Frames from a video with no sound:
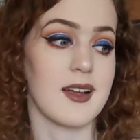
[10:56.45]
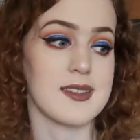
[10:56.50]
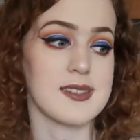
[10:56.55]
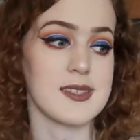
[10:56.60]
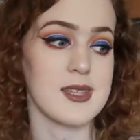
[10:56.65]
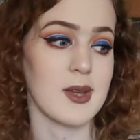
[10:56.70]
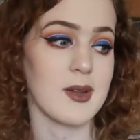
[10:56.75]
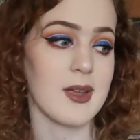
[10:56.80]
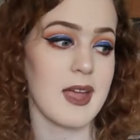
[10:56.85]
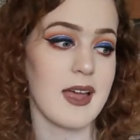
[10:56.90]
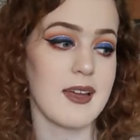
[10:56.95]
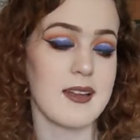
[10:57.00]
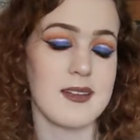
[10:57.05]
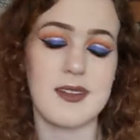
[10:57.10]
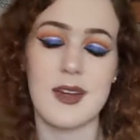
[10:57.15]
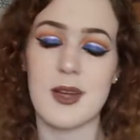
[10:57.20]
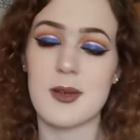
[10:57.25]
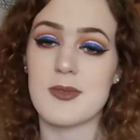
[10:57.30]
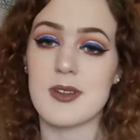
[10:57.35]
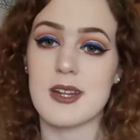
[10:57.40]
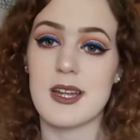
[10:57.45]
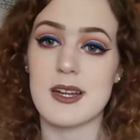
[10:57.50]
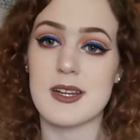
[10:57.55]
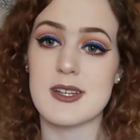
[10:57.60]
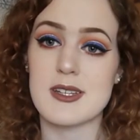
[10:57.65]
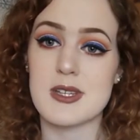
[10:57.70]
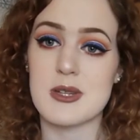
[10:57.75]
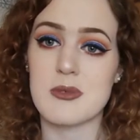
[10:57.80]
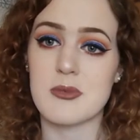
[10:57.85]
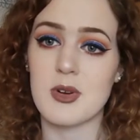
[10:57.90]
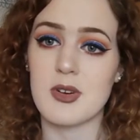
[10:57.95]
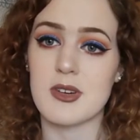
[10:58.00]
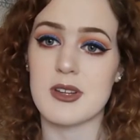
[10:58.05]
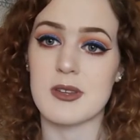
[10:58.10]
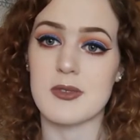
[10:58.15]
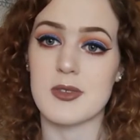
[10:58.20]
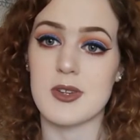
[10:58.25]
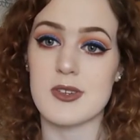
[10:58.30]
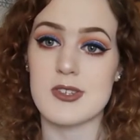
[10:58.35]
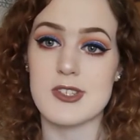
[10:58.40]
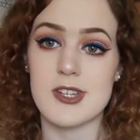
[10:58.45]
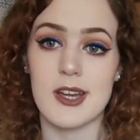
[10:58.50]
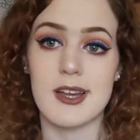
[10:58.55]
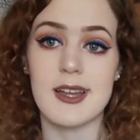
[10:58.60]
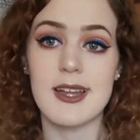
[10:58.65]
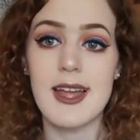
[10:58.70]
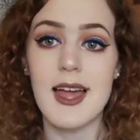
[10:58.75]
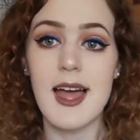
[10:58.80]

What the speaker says: So yeah, hopefully I can do more in the future.